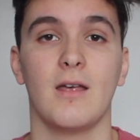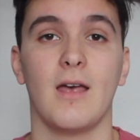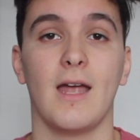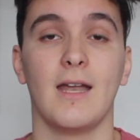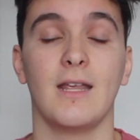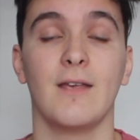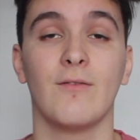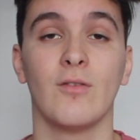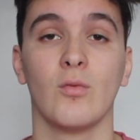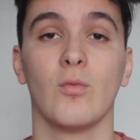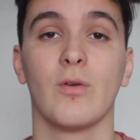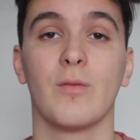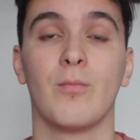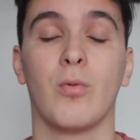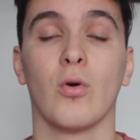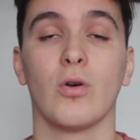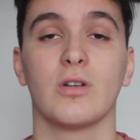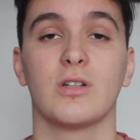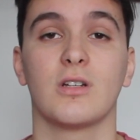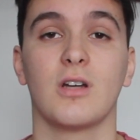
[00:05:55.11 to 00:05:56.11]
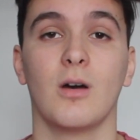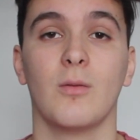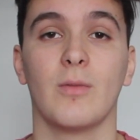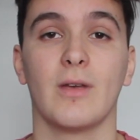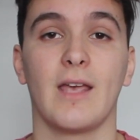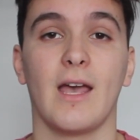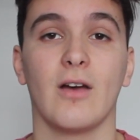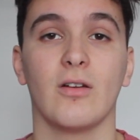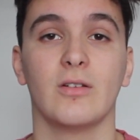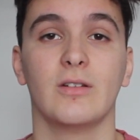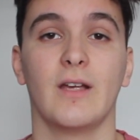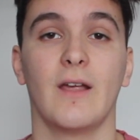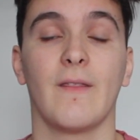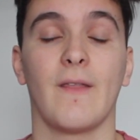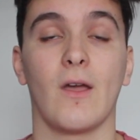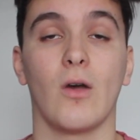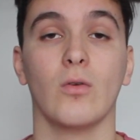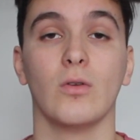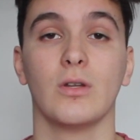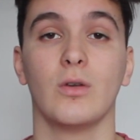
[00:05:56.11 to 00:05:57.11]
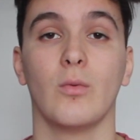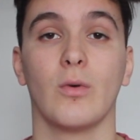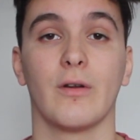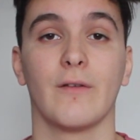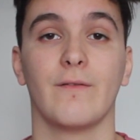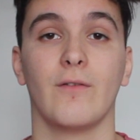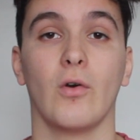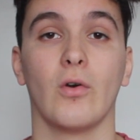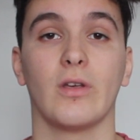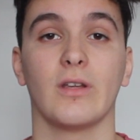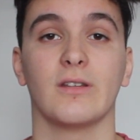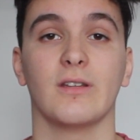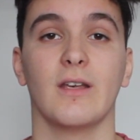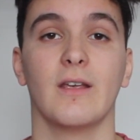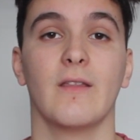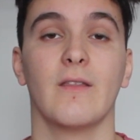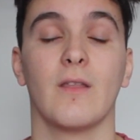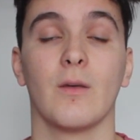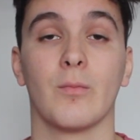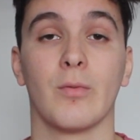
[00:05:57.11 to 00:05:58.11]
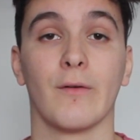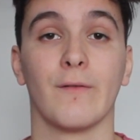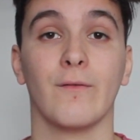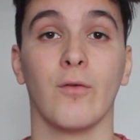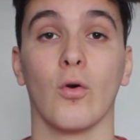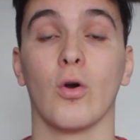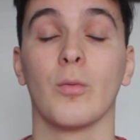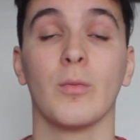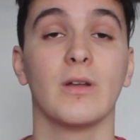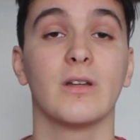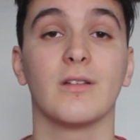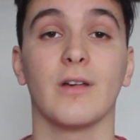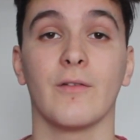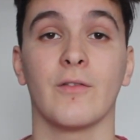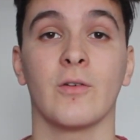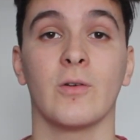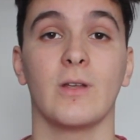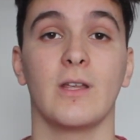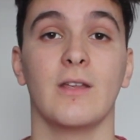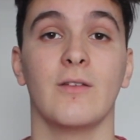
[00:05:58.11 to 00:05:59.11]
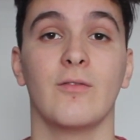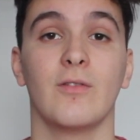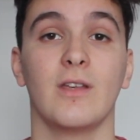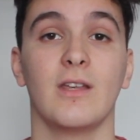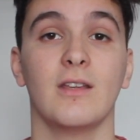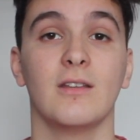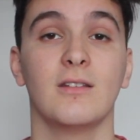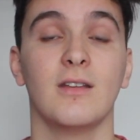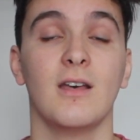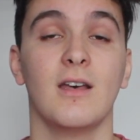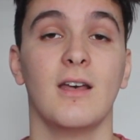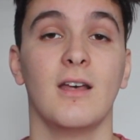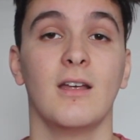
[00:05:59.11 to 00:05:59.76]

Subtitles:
And even with Porsche coming out saying they only want to focus in the performance of their EVs,